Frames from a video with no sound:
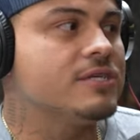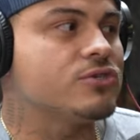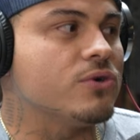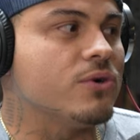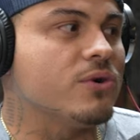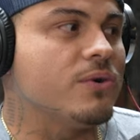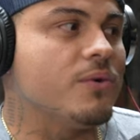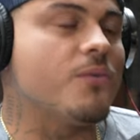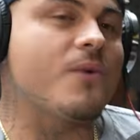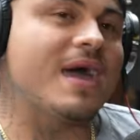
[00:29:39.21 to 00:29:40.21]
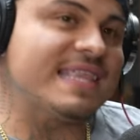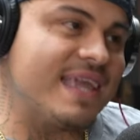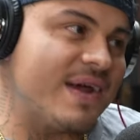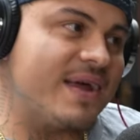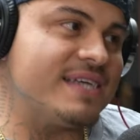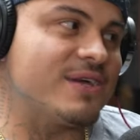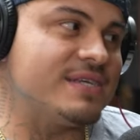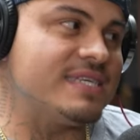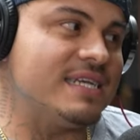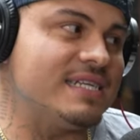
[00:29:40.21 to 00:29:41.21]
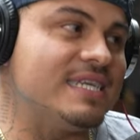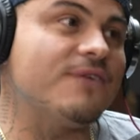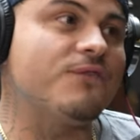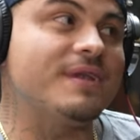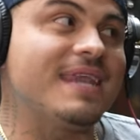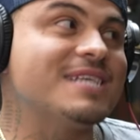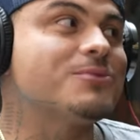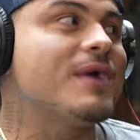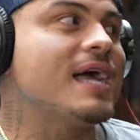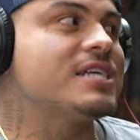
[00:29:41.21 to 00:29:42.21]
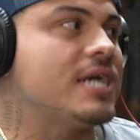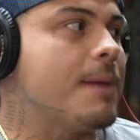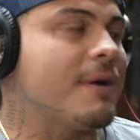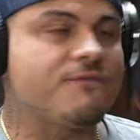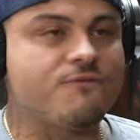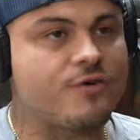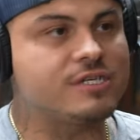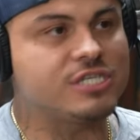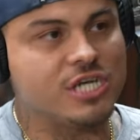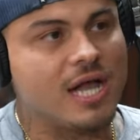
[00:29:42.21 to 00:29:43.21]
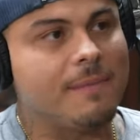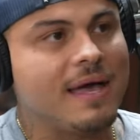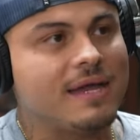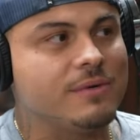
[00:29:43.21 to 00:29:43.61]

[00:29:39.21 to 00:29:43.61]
So right there, I started seeing a different. That's where I actually got my first job at.